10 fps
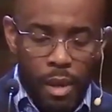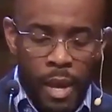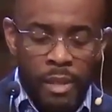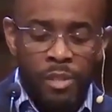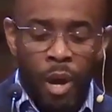
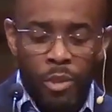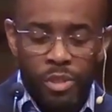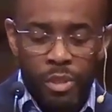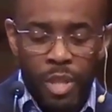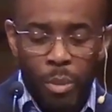
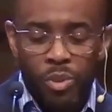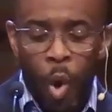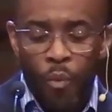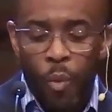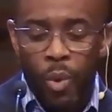exhaustion that was
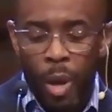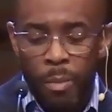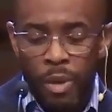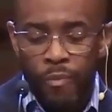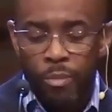
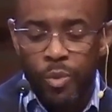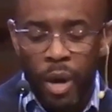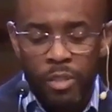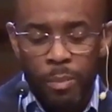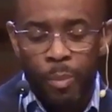overwhelming from
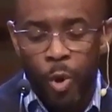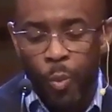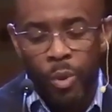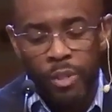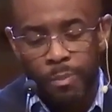trying to
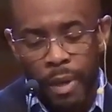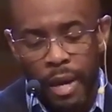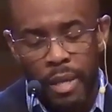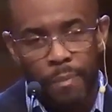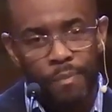support one's
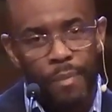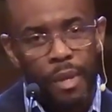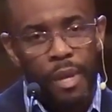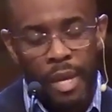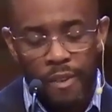body
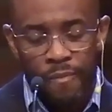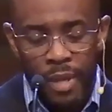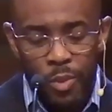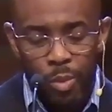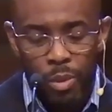and
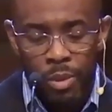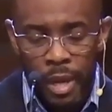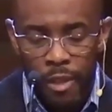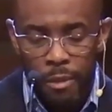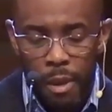eventual
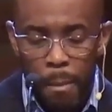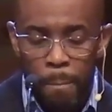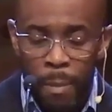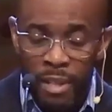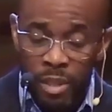death
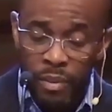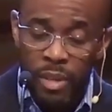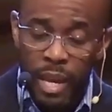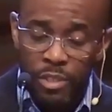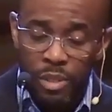by
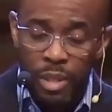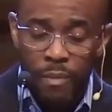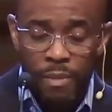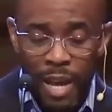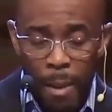suffocation,
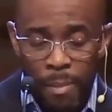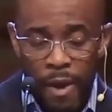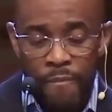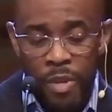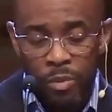if not
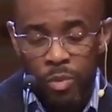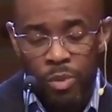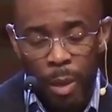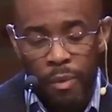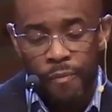by physical
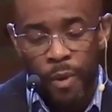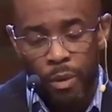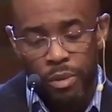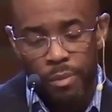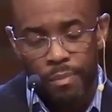trauma
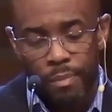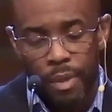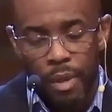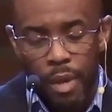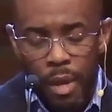first.
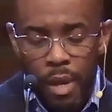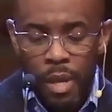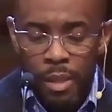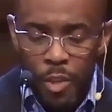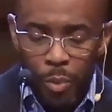
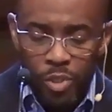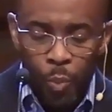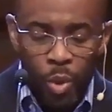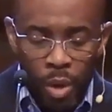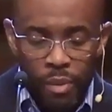And this was the
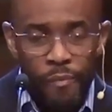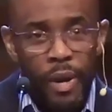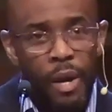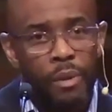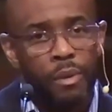will of the
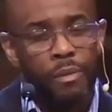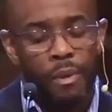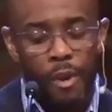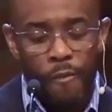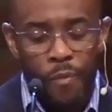Father,
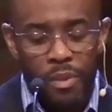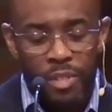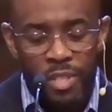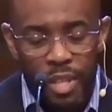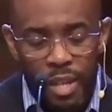for the
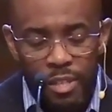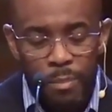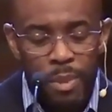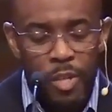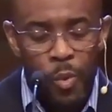Son
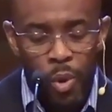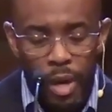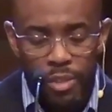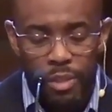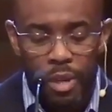to be
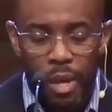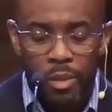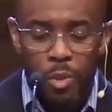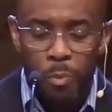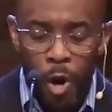crushed
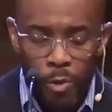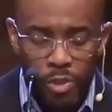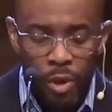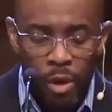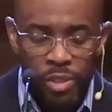to
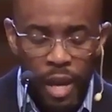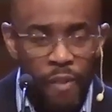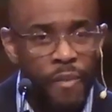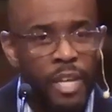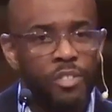purchase our
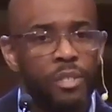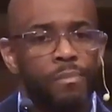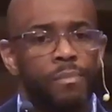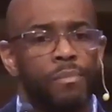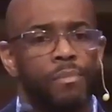salvation.